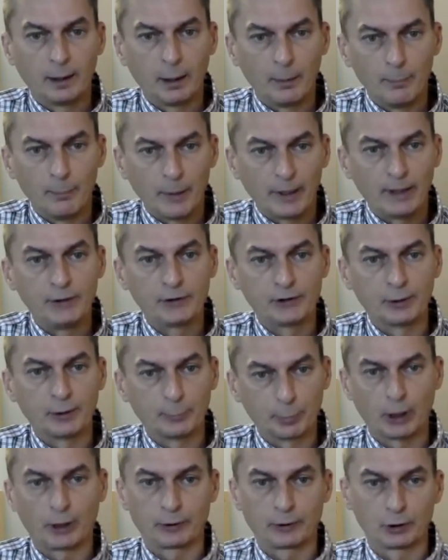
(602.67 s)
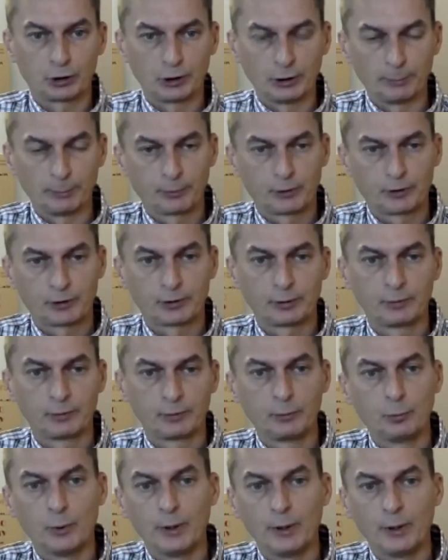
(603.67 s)
amazing partnerships
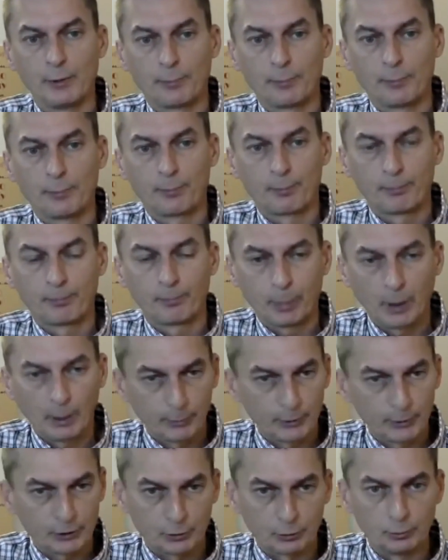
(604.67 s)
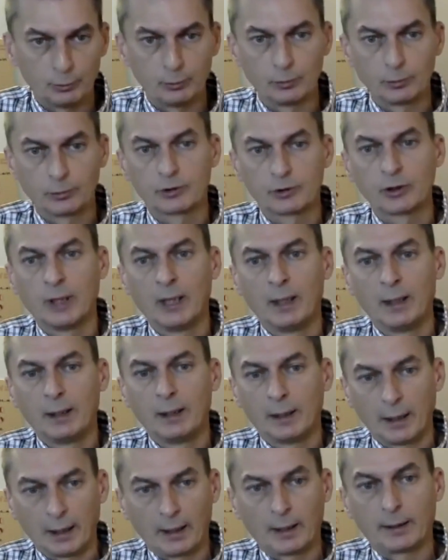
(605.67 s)
with public schools
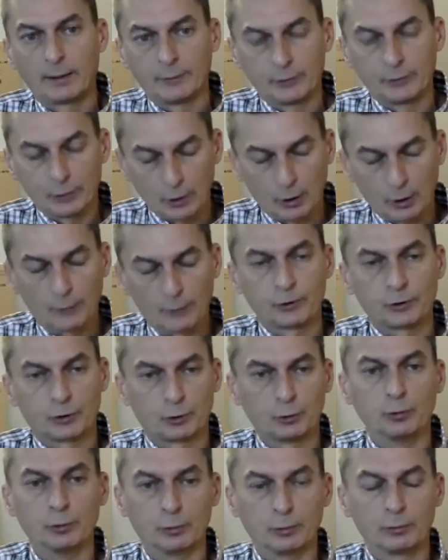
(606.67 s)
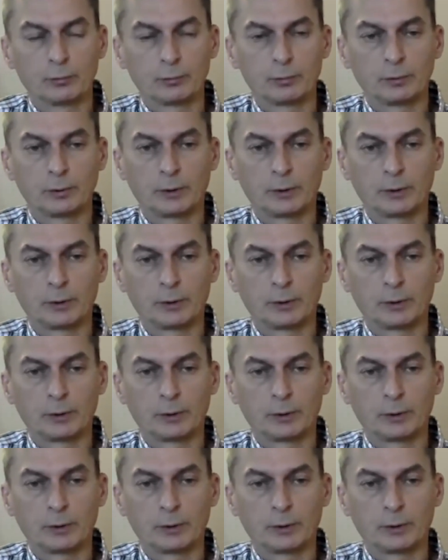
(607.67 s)
and after-school